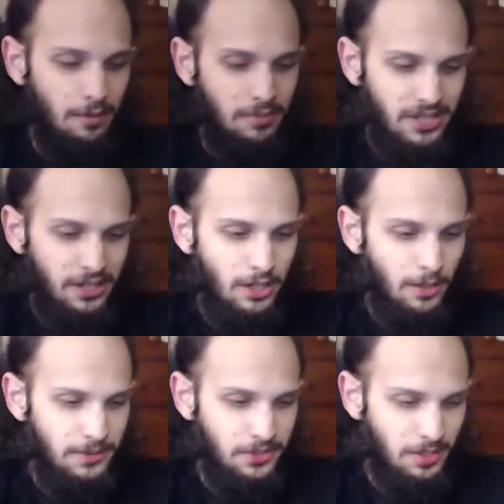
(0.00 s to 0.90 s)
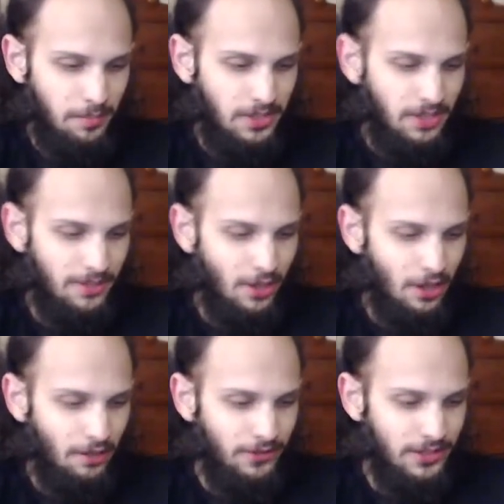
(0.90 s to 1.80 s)
But then he opens up another
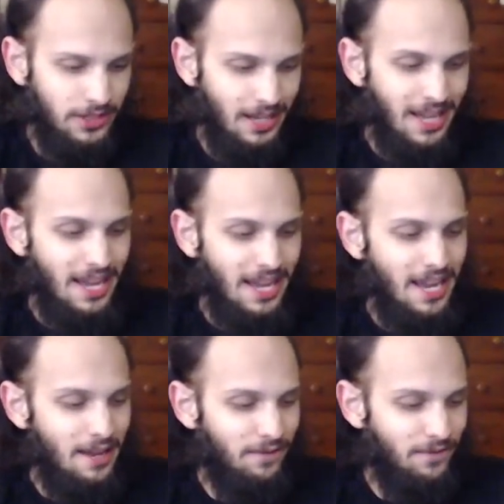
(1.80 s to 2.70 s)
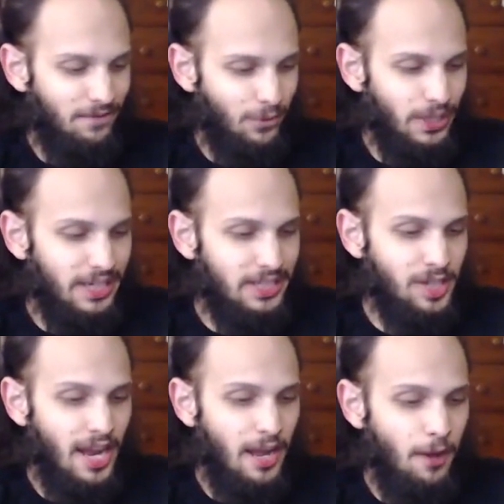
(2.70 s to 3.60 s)
coffin and
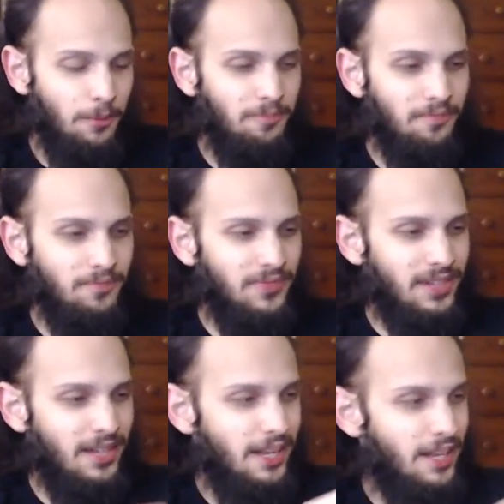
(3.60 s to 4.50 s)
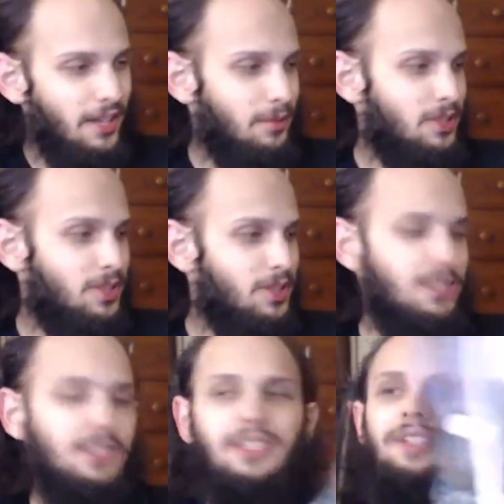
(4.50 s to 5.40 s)
freaks out, and we see that